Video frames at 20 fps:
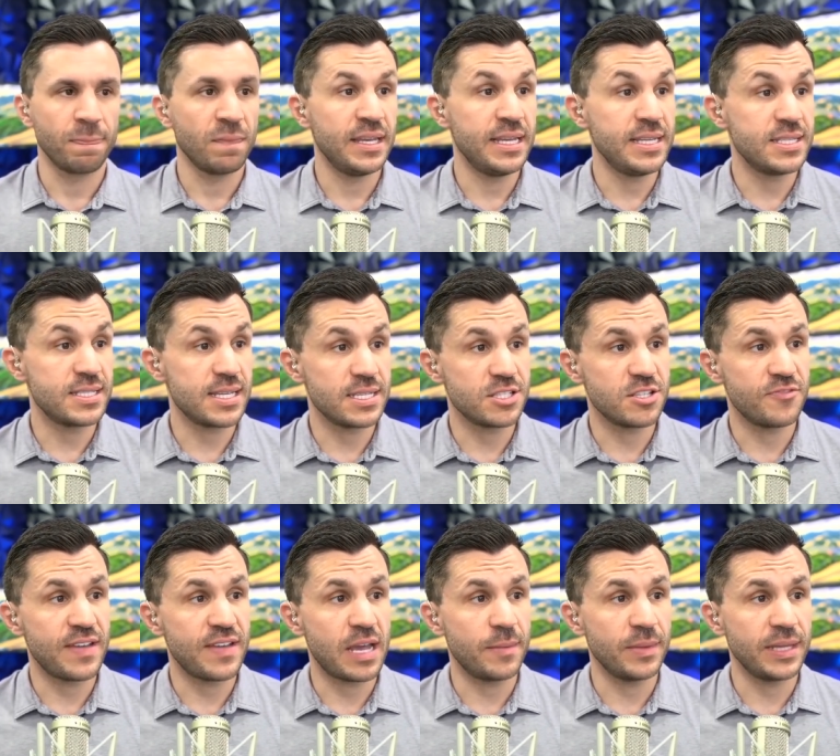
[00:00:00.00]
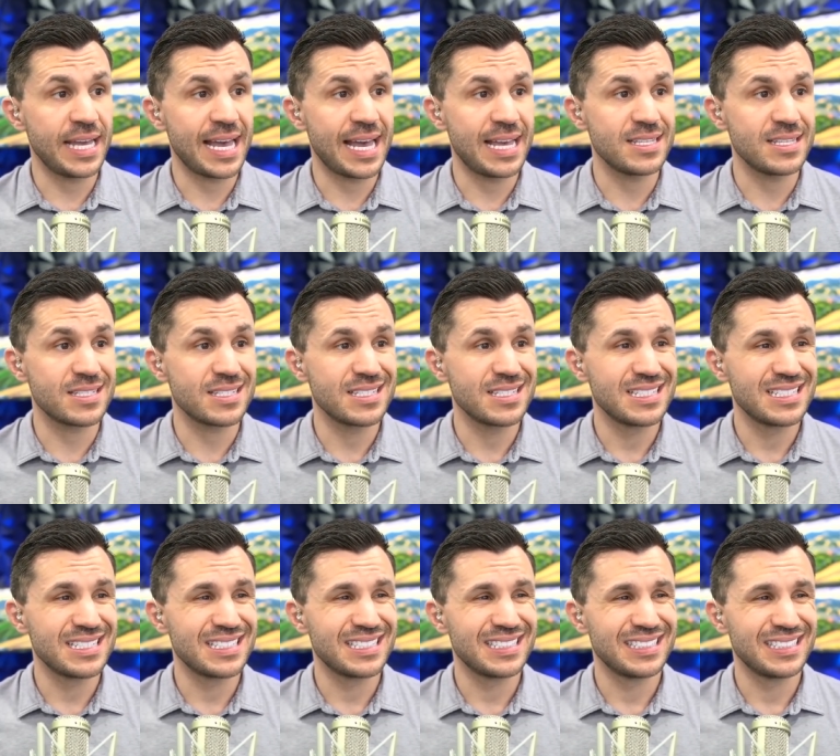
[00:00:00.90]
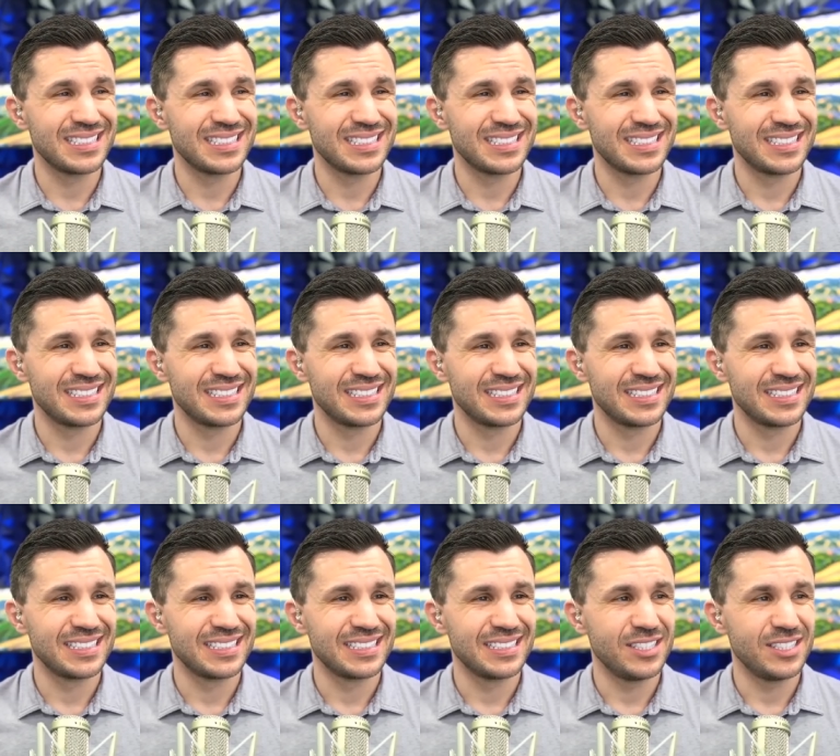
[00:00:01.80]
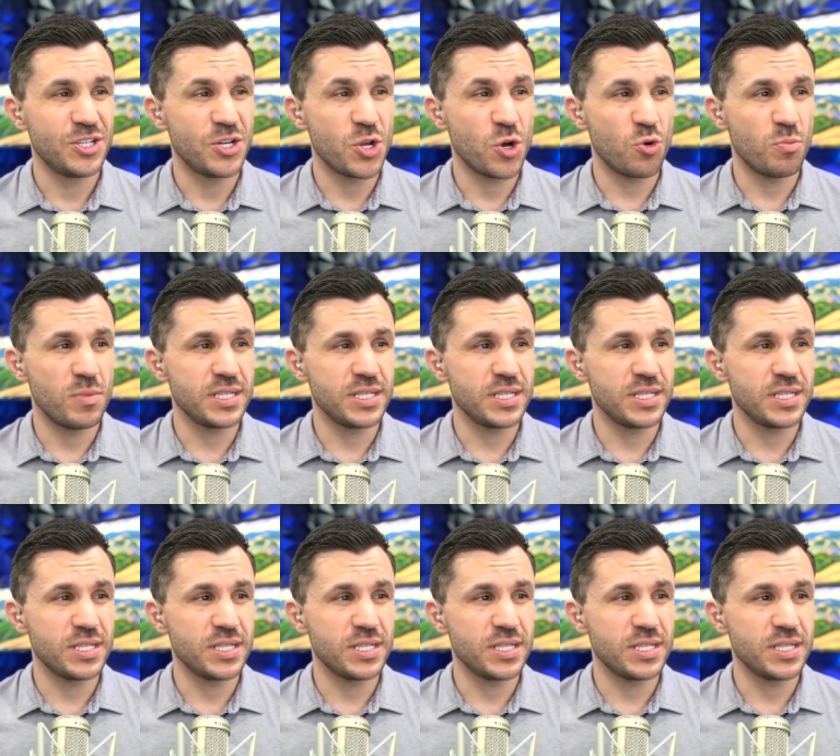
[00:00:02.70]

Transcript: He says the family has no